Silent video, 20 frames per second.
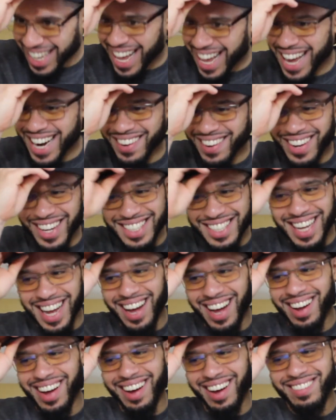Anyways,
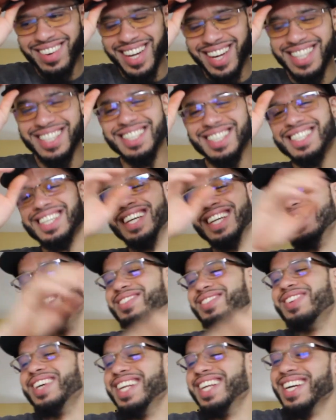I'm gonna just cut
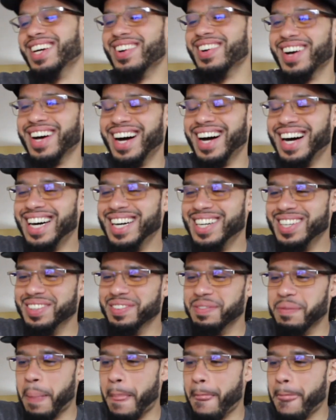this video.
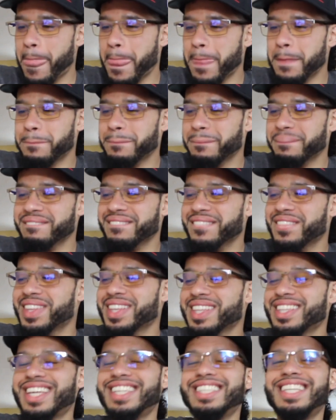
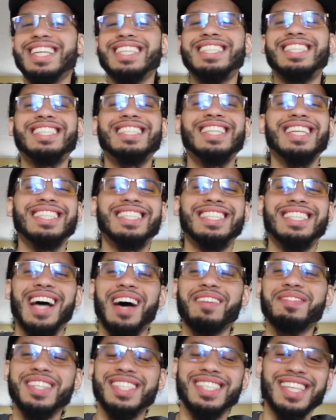Let's
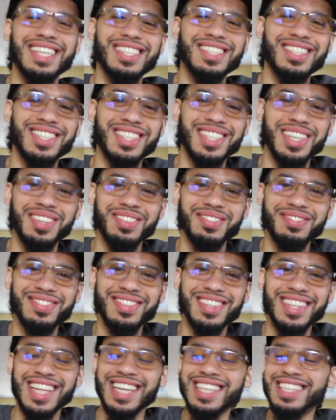stop the censorship.
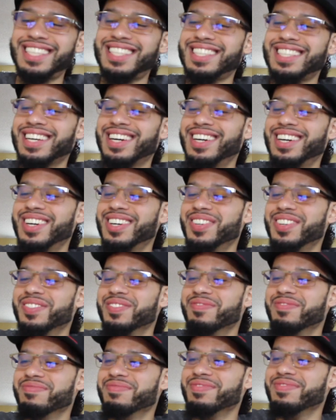Let's
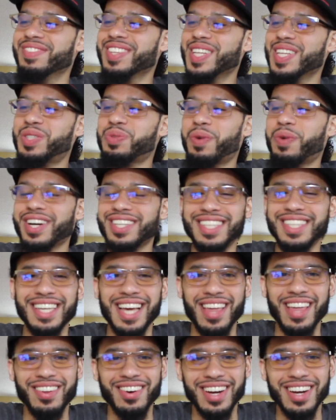work
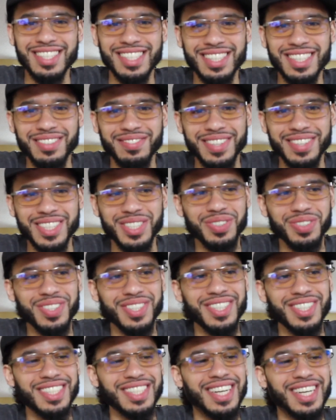together as
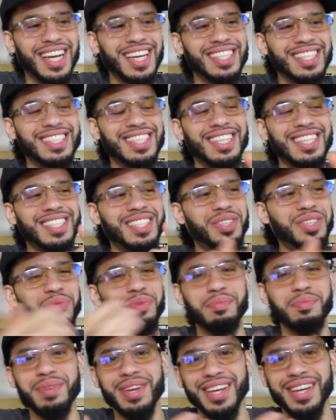individuals and as
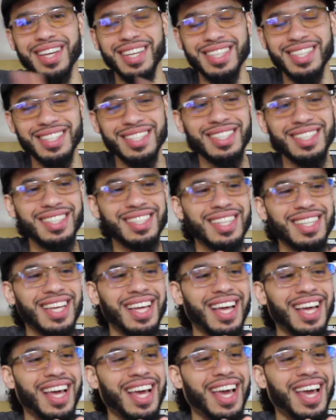human beings
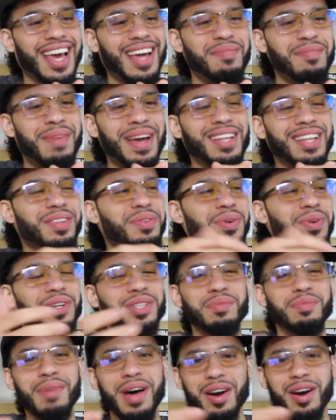and make the
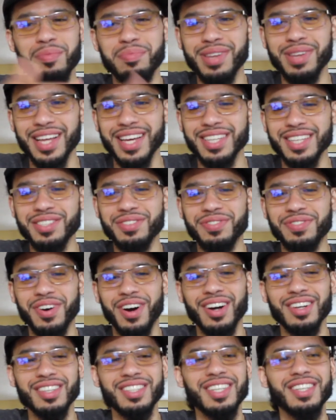world a better place for
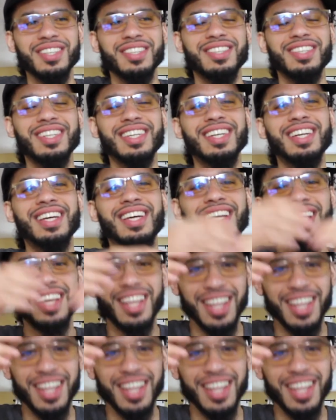our children.